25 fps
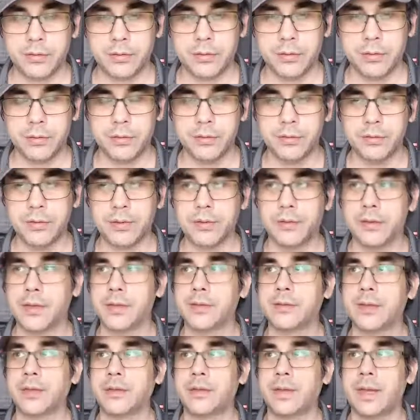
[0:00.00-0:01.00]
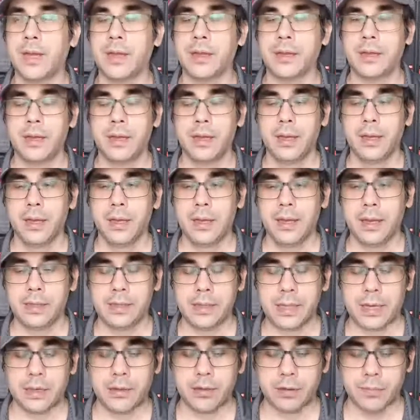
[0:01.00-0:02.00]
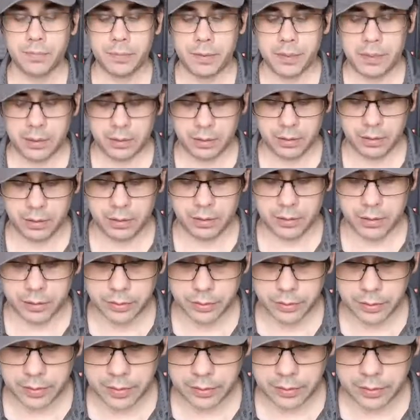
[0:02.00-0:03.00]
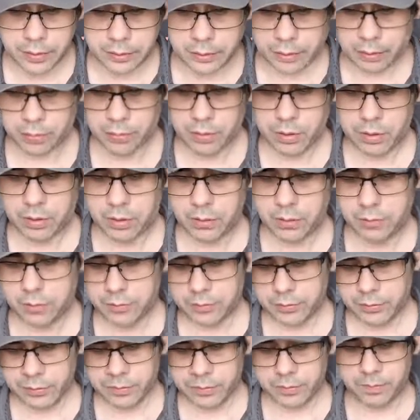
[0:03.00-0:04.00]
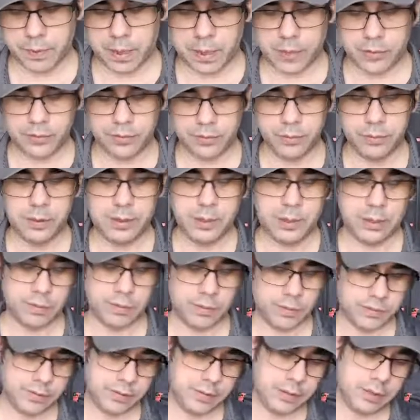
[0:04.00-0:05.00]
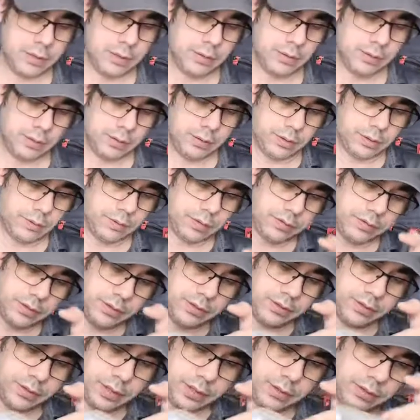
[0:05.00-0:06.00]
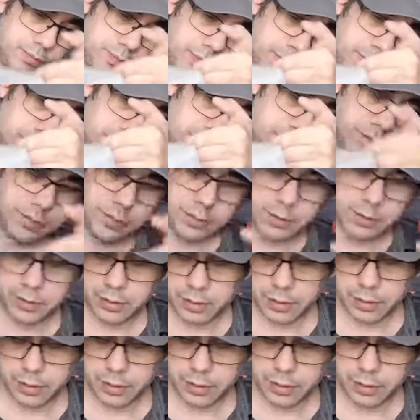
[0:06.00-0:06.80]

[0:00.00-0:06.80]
screws and things like that. And then I look underneath it, like, whoa, what's this box doing here? What's in it? What's inside this box?